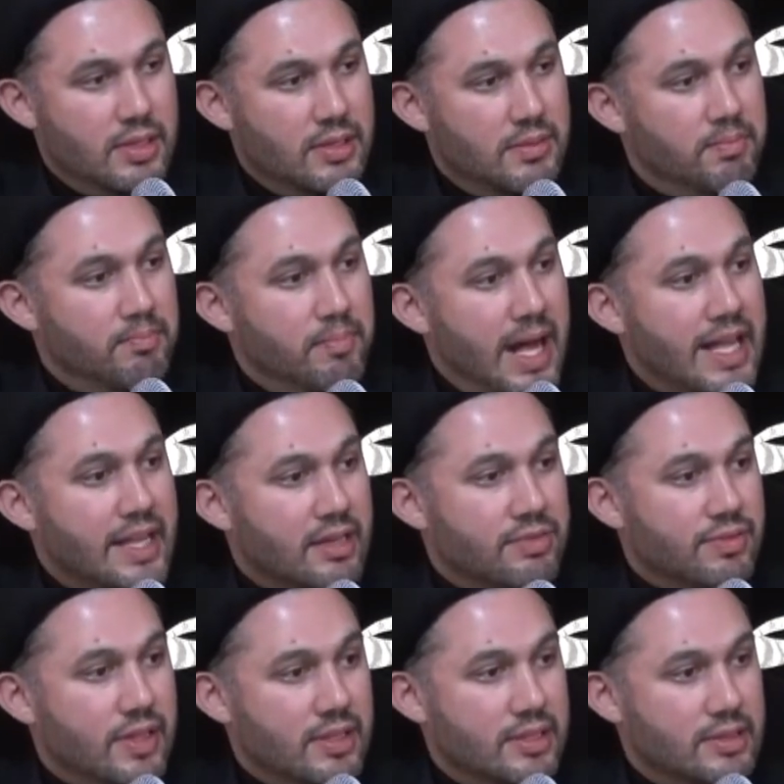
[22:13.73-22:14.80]

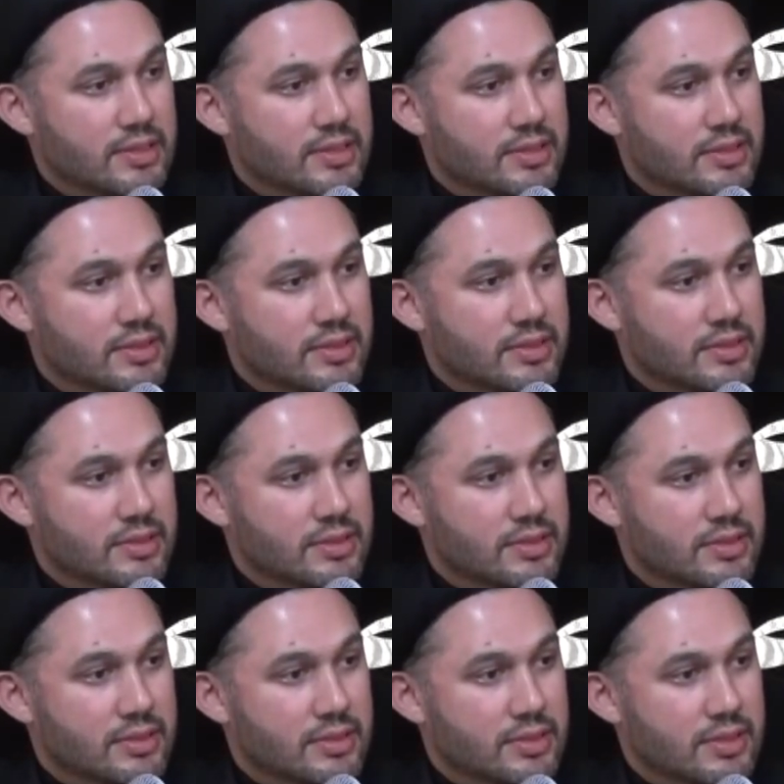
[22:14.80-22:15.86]
ma'rifah.
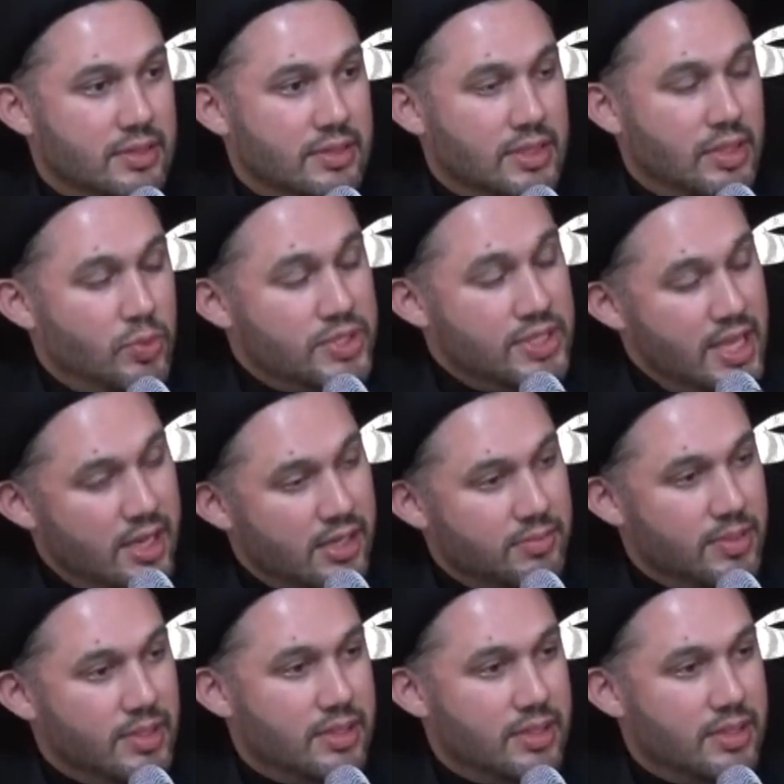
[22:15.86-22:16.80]
Now, what's ilm?